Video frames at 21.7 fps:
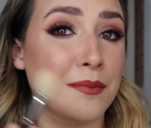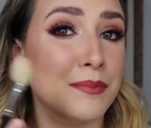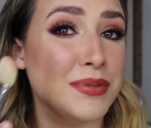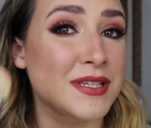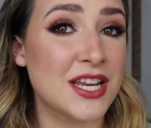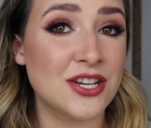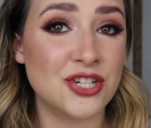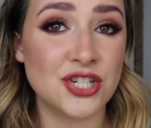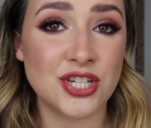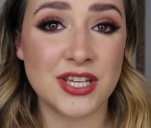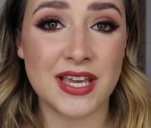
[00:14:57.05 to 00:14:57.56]

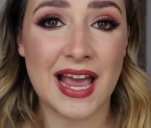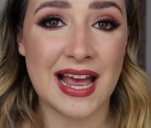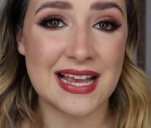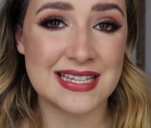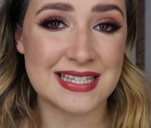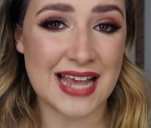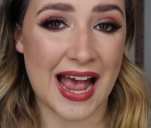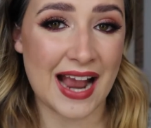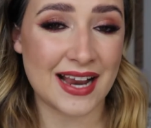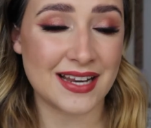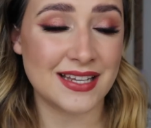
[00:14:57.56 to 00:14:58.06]
potentially
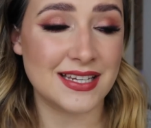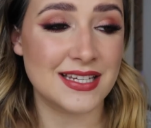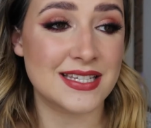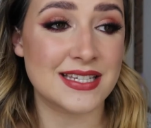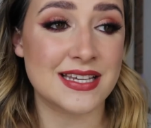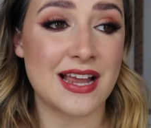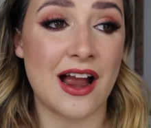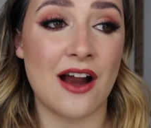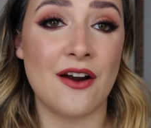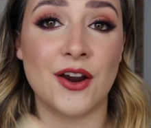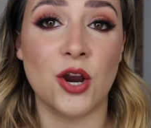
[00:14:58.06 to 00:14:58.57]
has acne
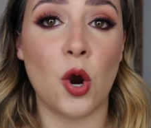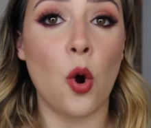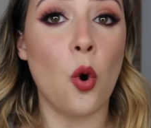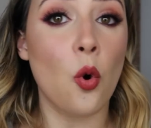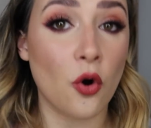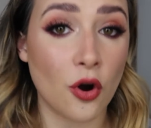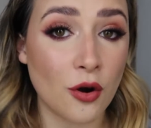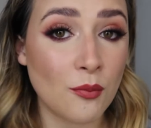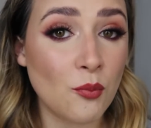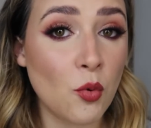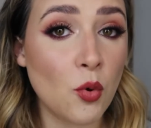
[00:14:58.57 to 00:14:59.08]
scarring,
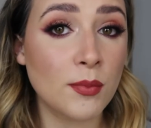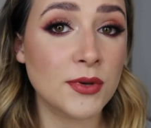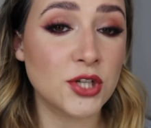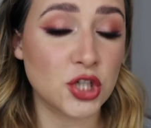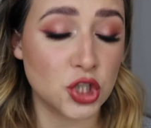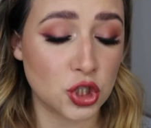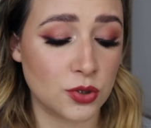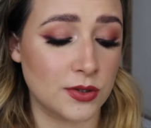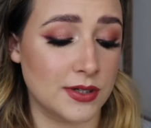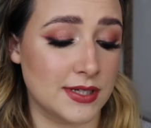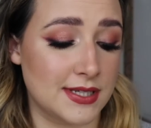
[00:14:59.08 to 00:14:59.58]
or a more
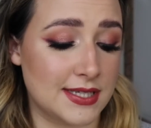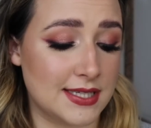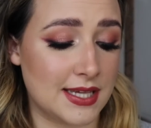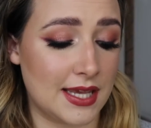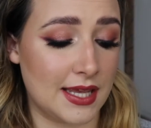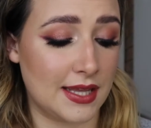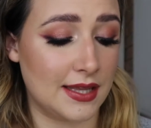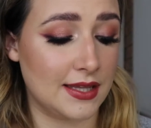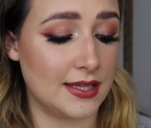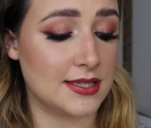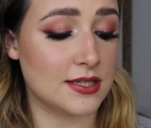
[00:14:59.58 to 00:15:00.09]
mature skin.